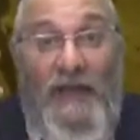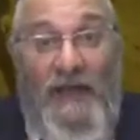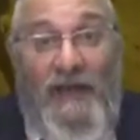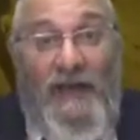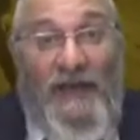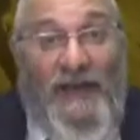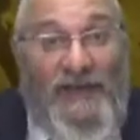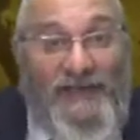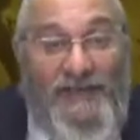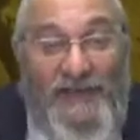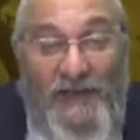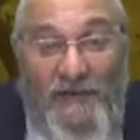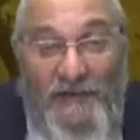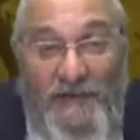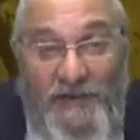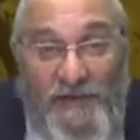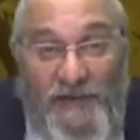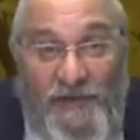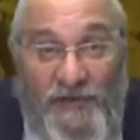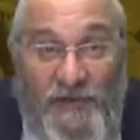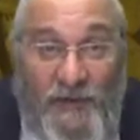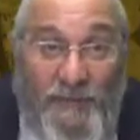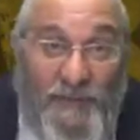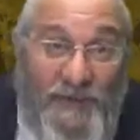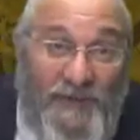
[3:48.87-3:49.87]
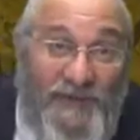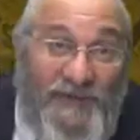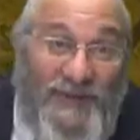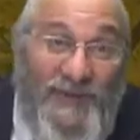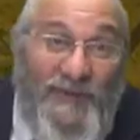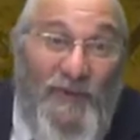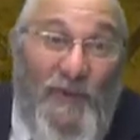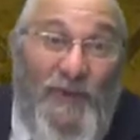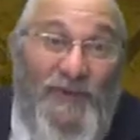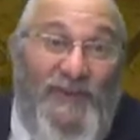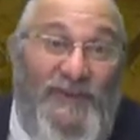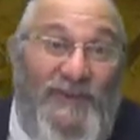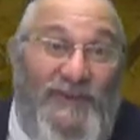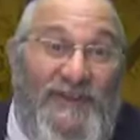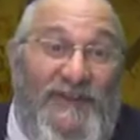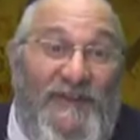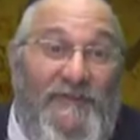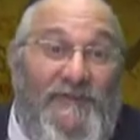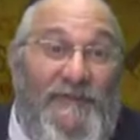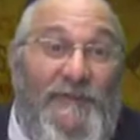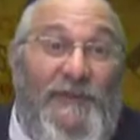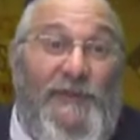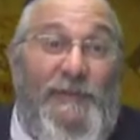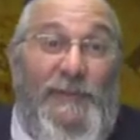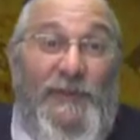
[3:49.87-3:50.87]
like they're instruments, then what's the
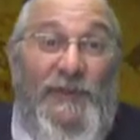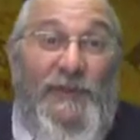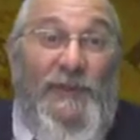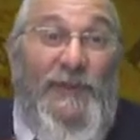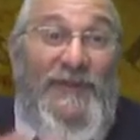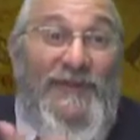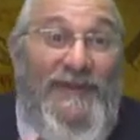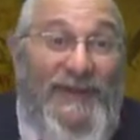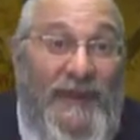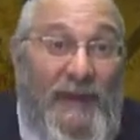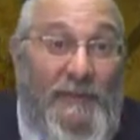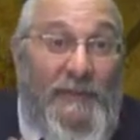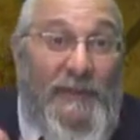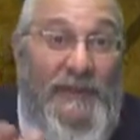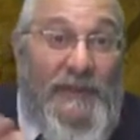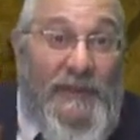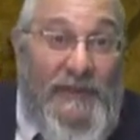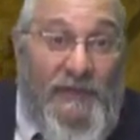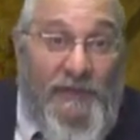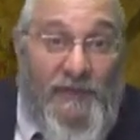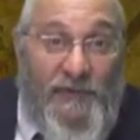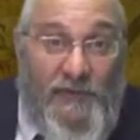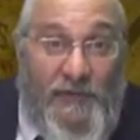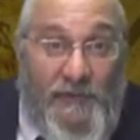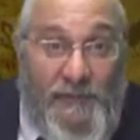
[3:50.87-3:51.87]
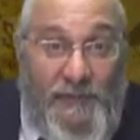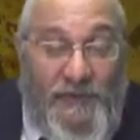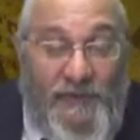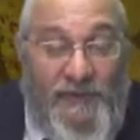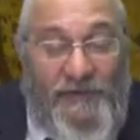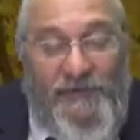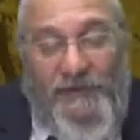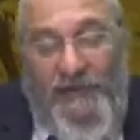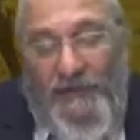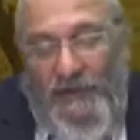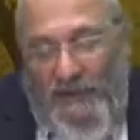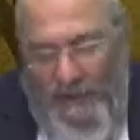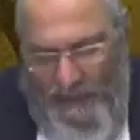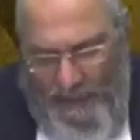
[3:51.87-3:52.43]
difference between them and instruments?